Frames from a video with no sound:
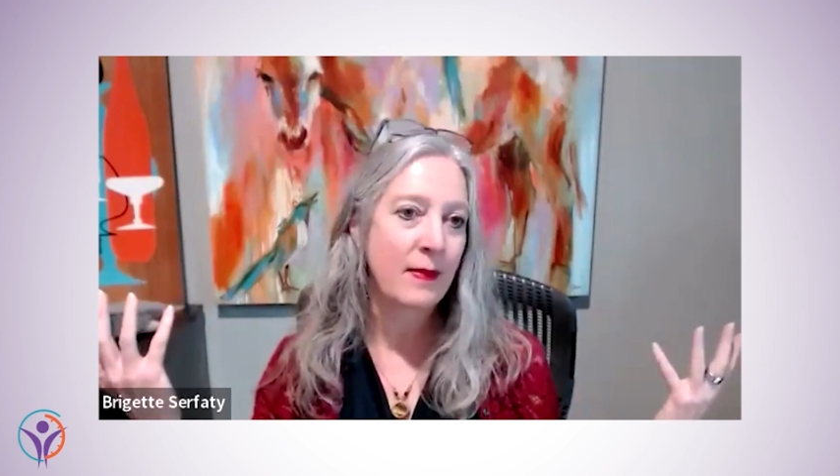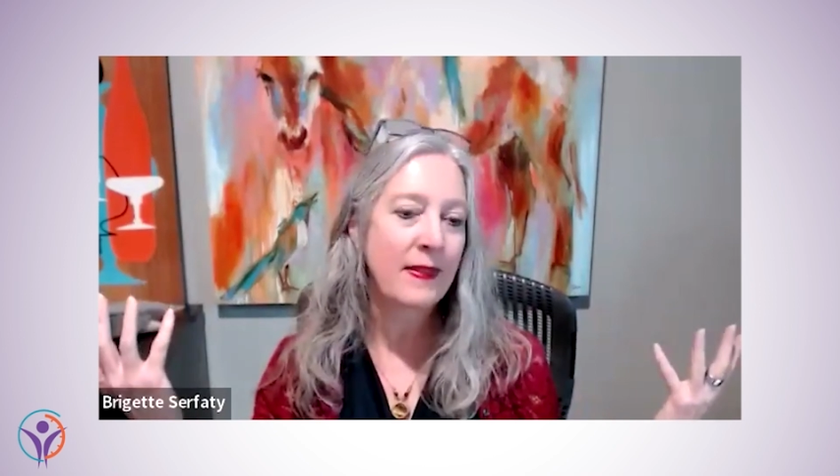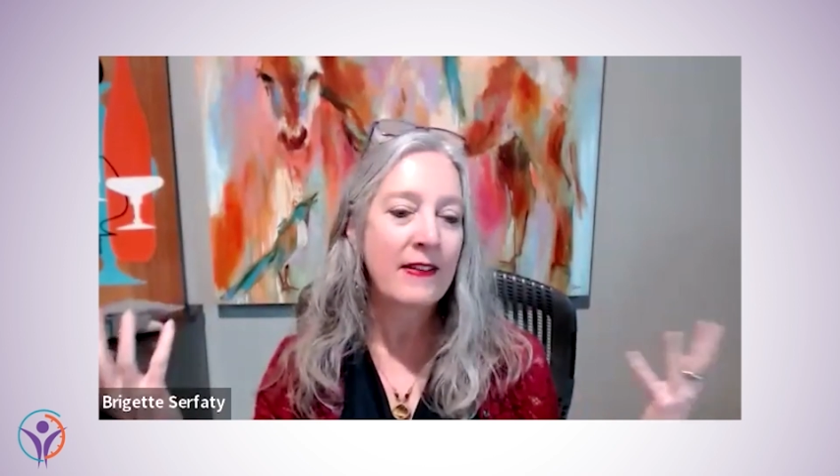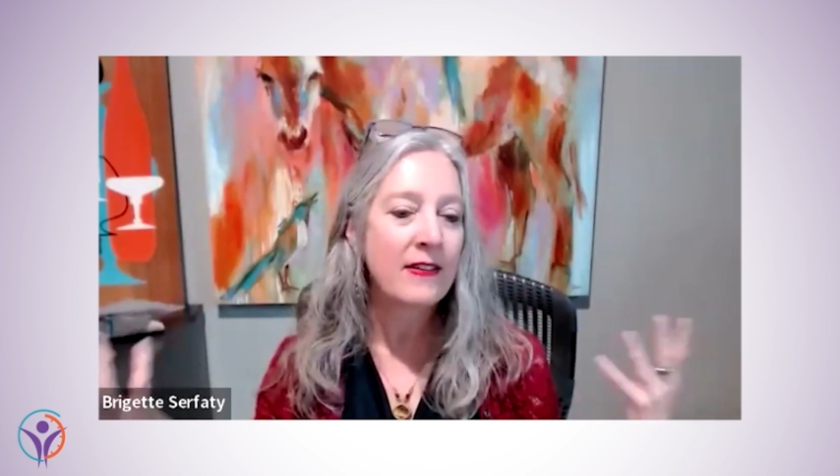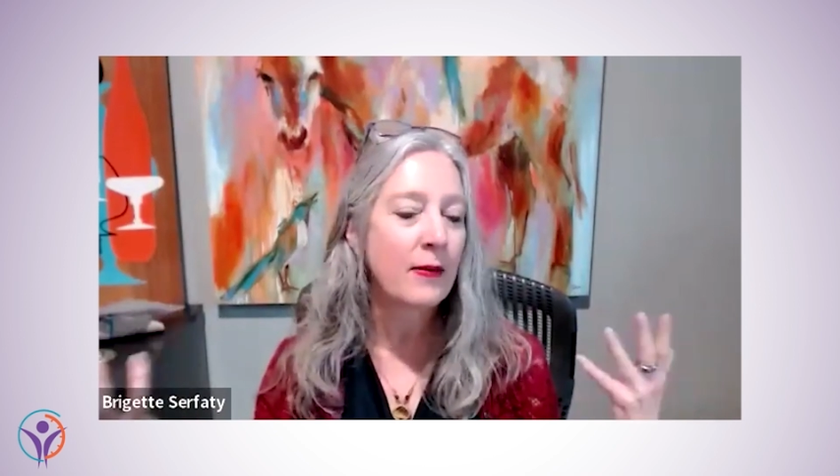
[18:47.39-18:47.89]
And
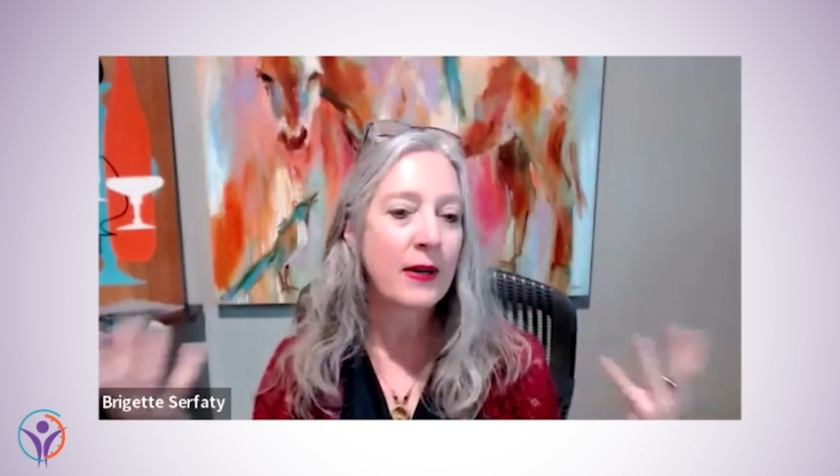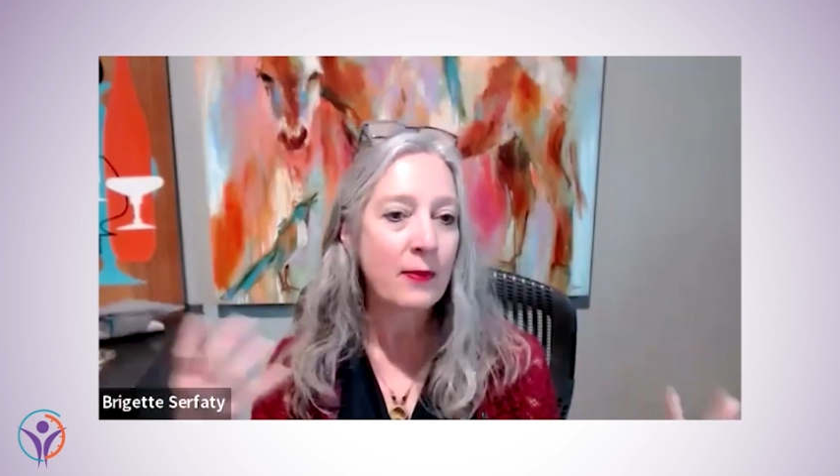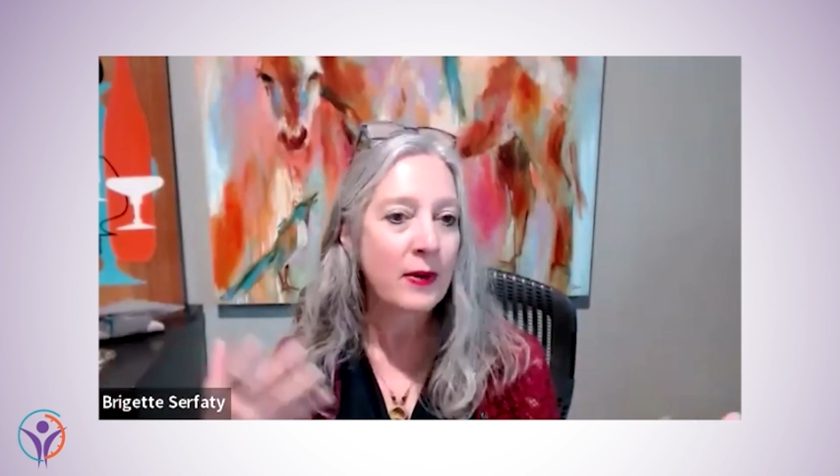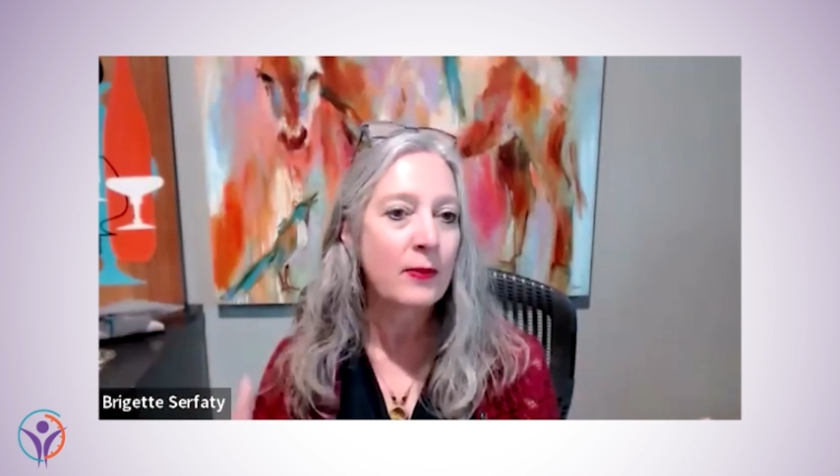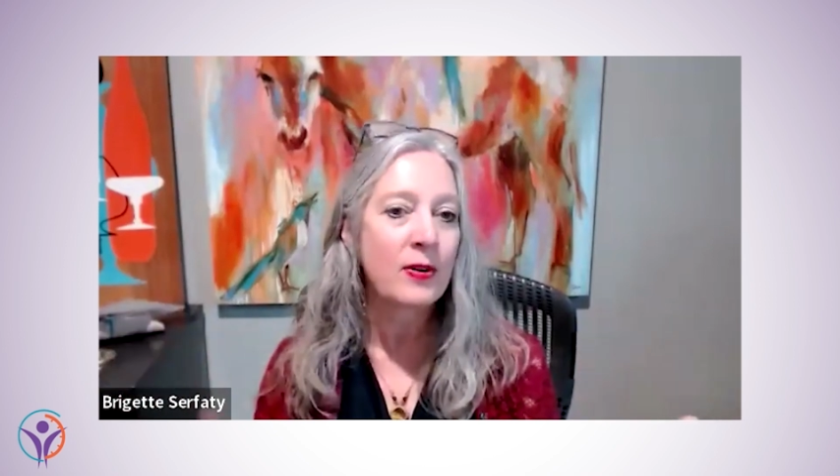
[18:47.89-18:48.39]
that's not
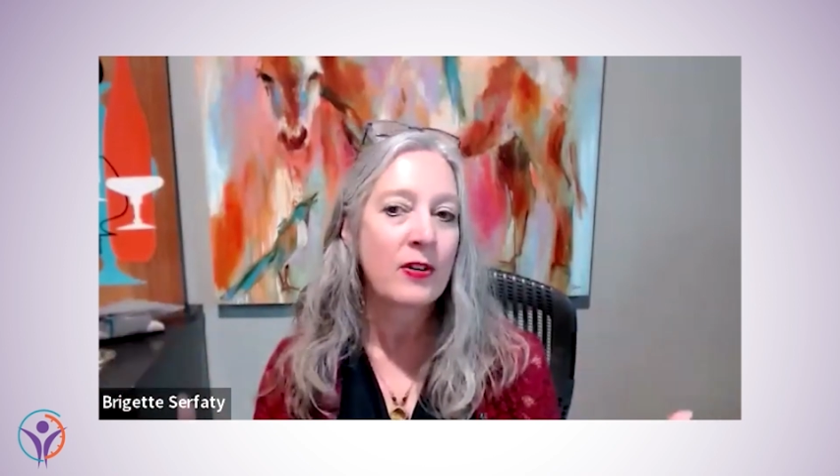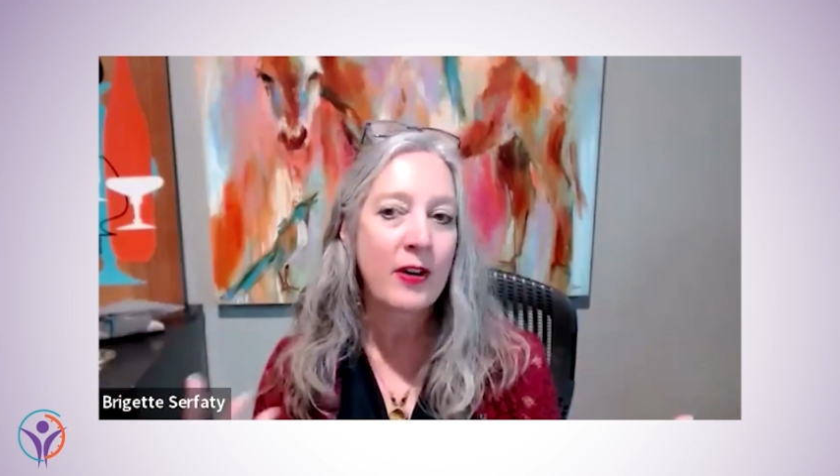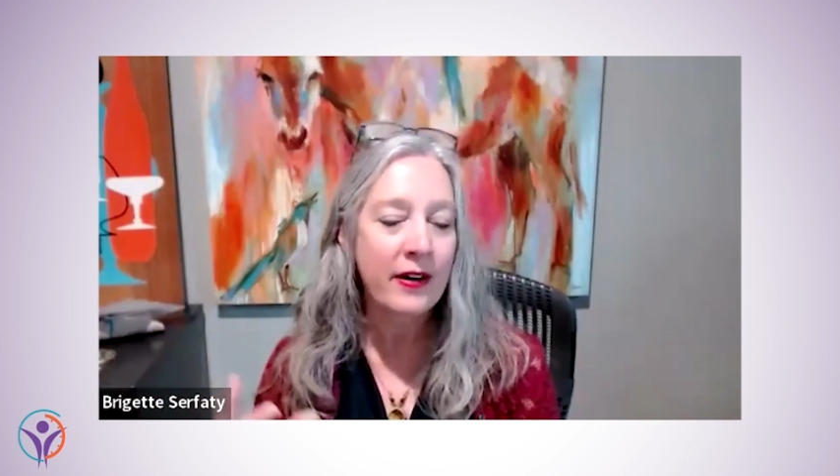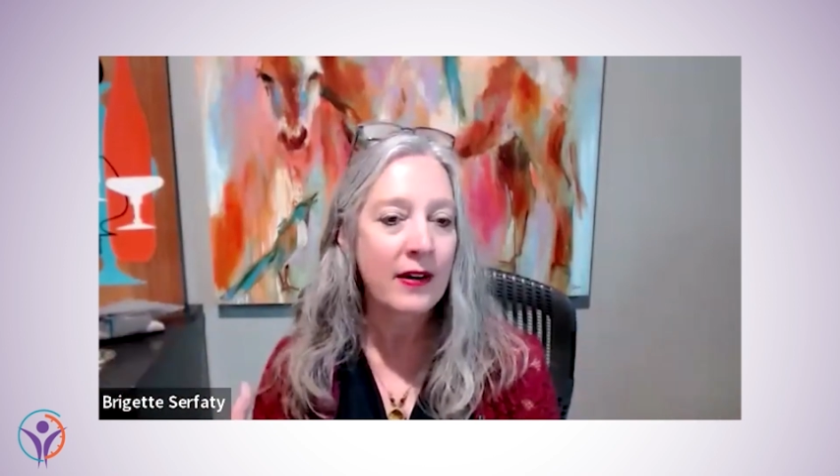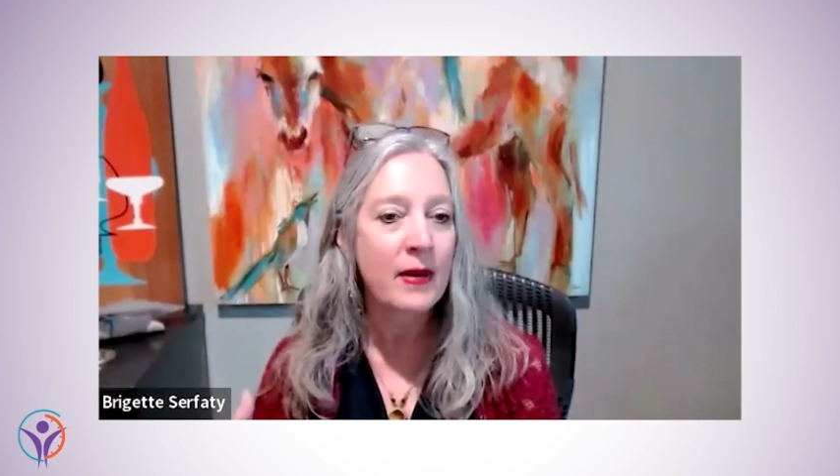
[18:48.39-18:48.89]
what we're
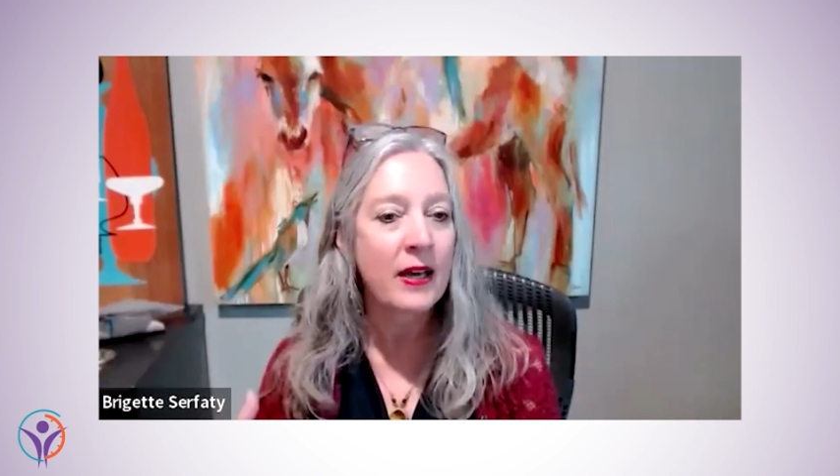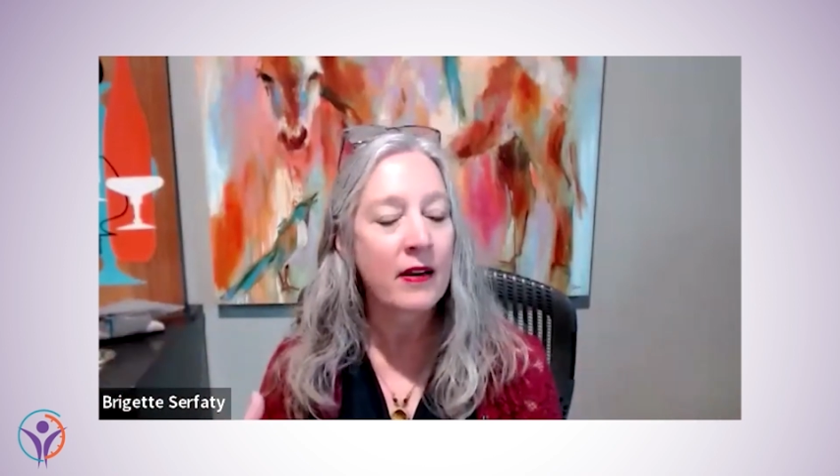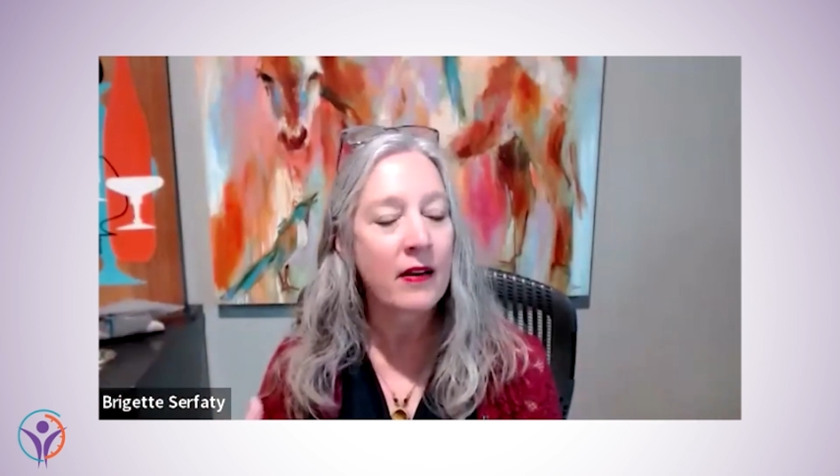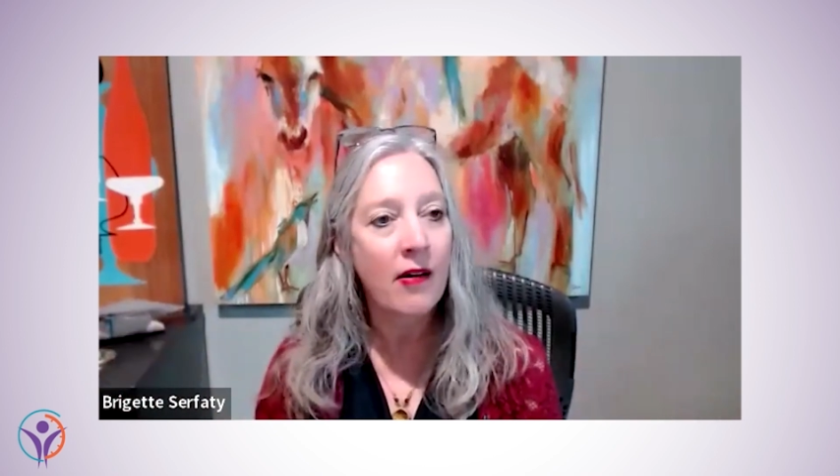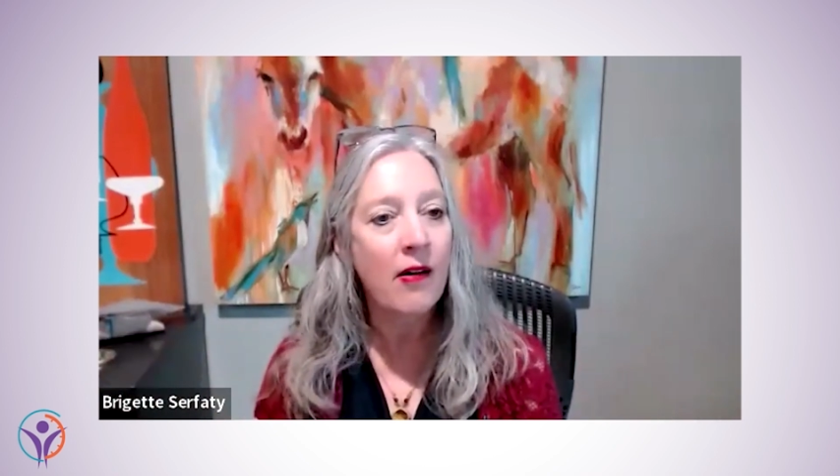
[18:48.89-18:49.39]
talking about
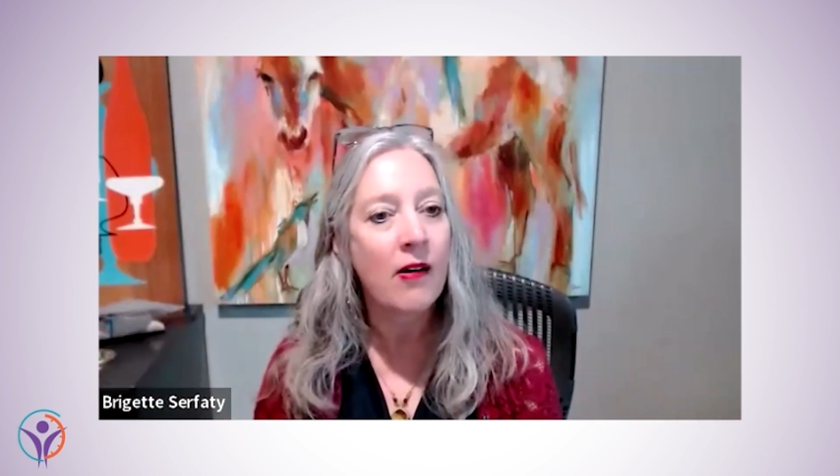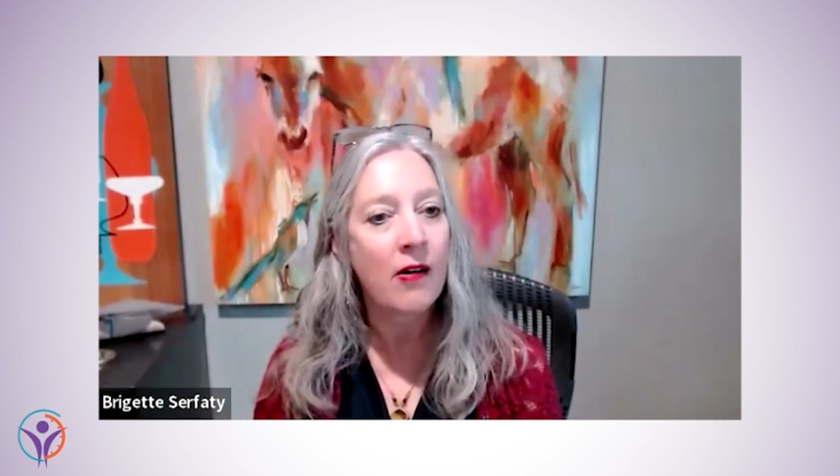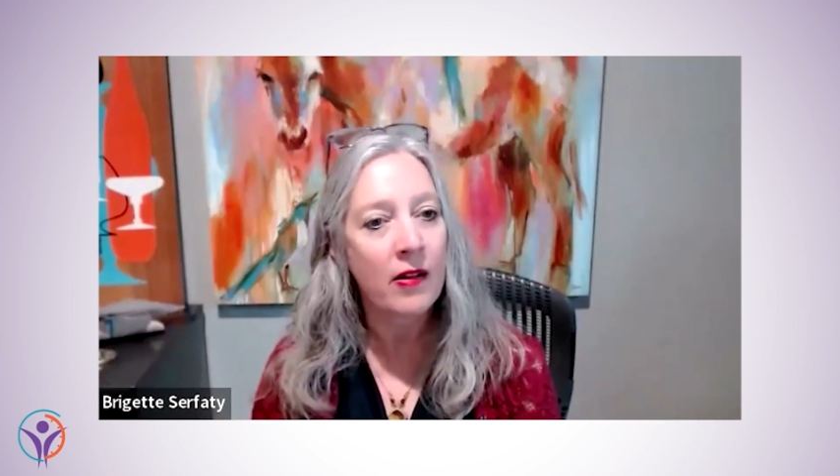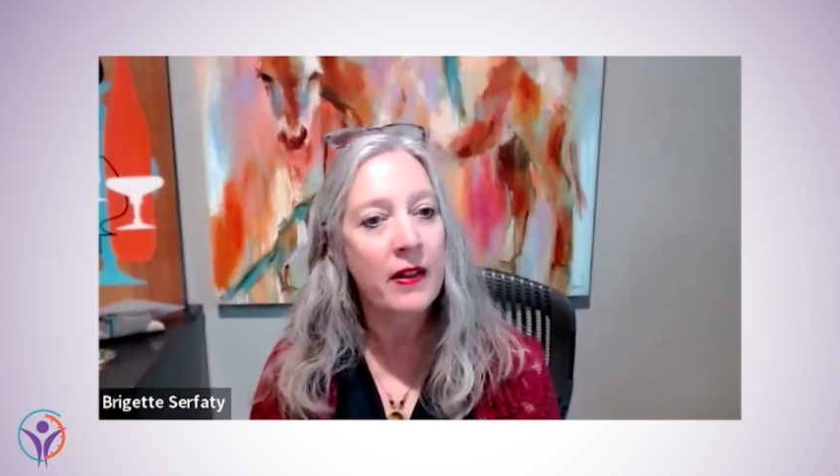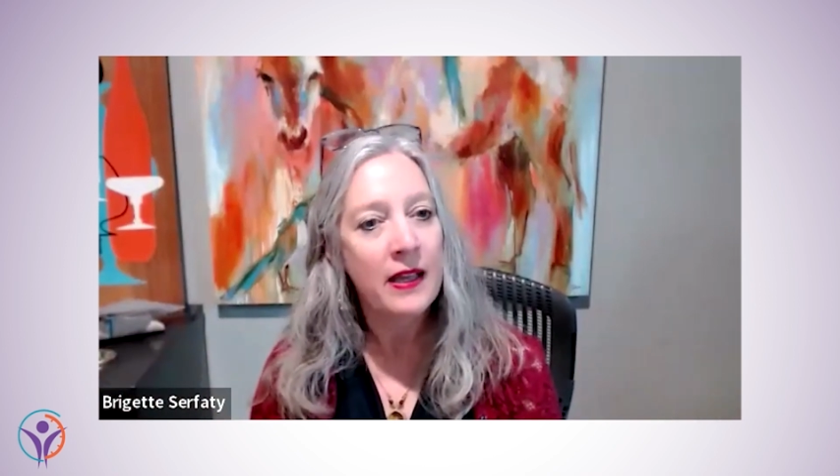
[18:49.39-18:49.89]
at
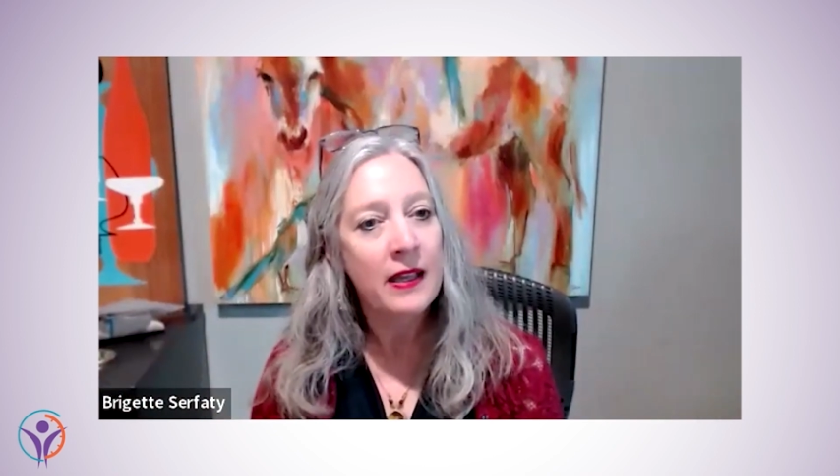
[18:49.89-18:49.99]
all.